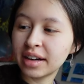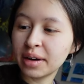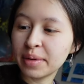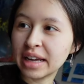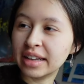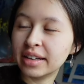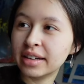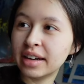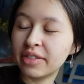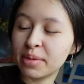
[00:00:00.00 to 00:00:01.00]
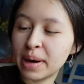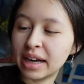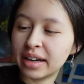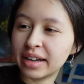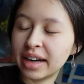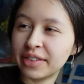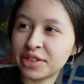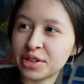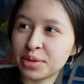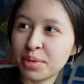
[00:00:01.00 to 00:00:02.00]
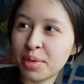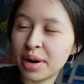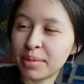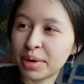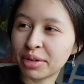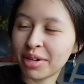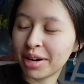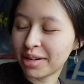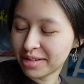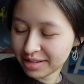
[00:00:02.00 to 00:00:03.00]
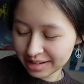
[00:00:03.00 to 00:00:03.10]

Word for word: Oh wait, never mind. I have to do one more row.